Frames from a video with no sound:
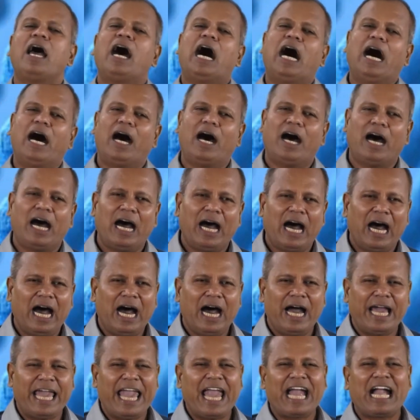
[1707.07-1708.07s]

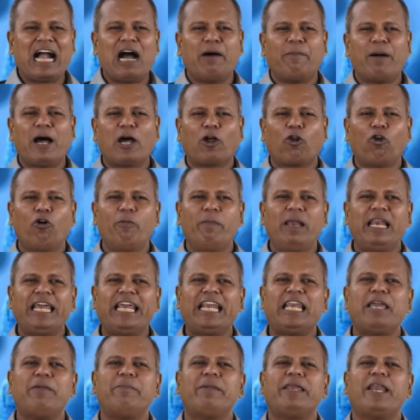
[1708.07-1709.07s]
A gamma
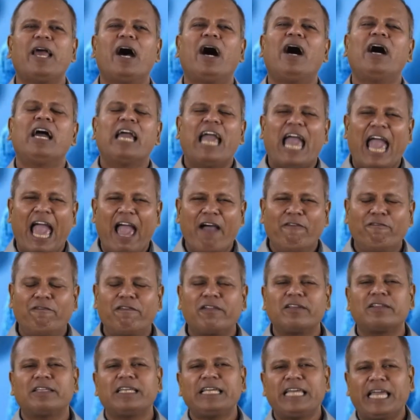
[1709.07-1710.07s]
globulinemia,
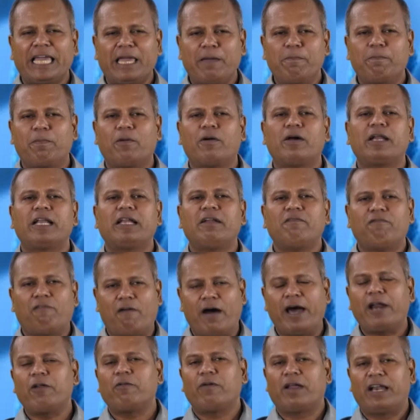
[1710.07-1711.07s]
everything important
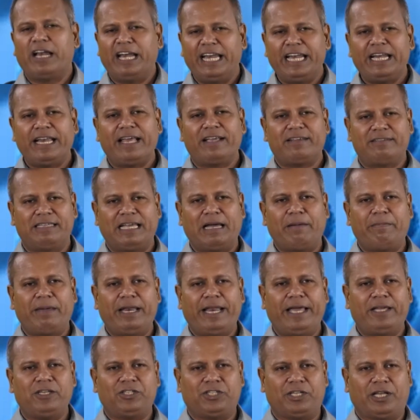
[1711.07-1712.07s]
for your NEET
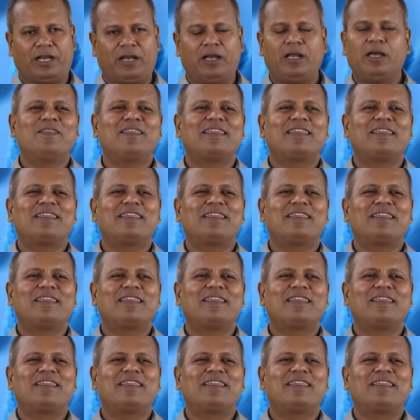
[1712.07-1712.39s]
examination.